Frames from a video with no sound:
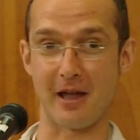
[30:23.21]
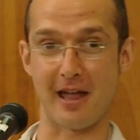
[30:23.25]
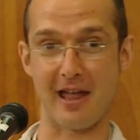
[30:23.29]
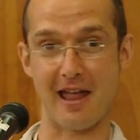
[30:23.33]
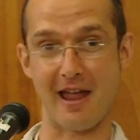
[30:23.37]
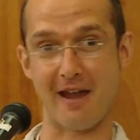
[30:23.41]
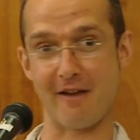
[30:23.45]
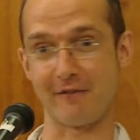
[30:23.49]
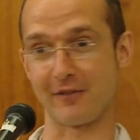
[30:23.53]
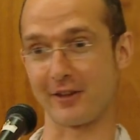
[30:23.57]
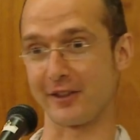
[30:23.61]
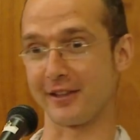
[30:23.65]

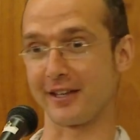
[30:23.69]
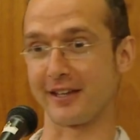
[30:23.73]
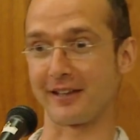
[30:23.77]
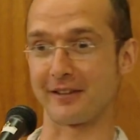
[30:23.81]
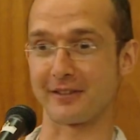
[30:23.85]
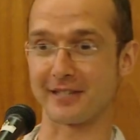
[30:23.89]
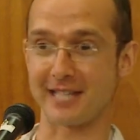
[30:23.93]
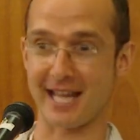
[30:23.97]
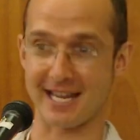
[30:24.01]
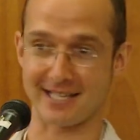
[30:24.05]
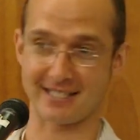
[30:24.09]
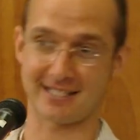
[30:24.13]
Everything,
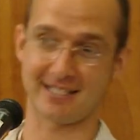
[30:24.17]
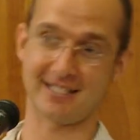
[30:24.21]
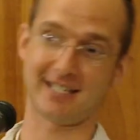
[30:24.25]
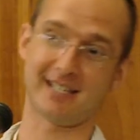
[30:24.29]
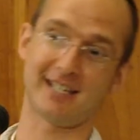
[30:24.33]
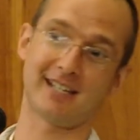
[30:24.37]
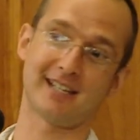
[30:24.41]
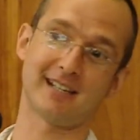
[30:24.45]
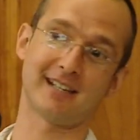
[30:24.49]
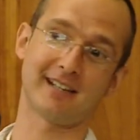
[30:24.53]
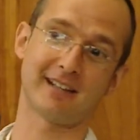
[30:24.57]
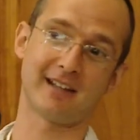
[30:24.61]

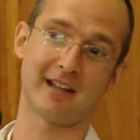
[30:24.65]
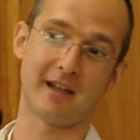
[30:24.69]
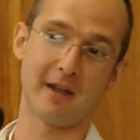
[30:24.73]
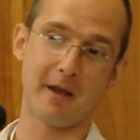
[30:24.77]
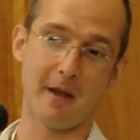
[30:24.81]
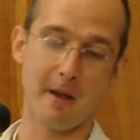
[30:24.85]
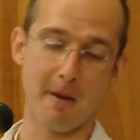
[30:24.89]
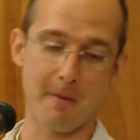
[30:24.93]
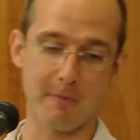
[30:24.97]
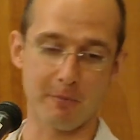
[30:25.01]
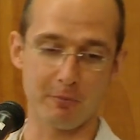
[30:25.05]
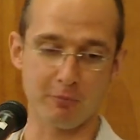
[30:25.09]
testing,
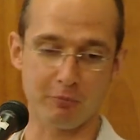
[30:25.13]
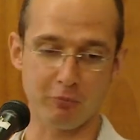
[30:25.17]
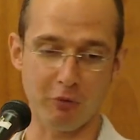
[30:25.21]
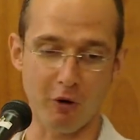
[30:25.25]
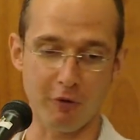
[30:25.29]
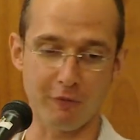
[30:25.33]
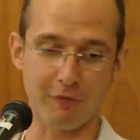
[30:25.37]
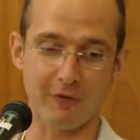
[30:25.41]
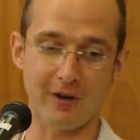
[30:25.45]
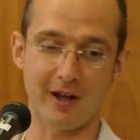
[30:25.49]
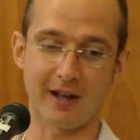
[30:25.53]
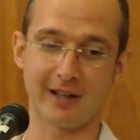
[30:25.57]

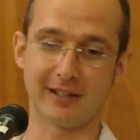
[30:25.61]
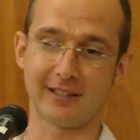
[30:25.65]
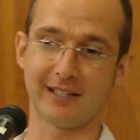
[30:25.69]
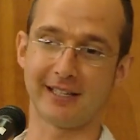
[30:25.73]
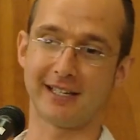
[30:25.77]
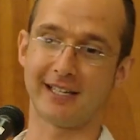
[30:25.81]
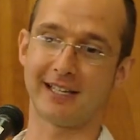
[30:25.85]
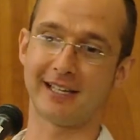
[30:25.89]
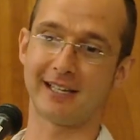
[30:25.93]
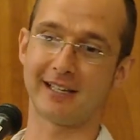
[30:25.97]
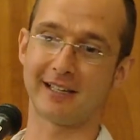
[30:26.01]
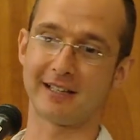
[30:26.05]

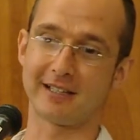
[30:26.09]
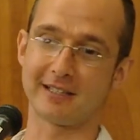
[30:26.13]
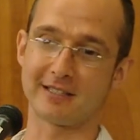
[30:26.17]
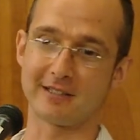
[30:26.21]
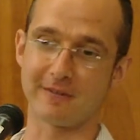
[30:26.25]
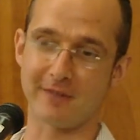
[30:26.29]
profiling,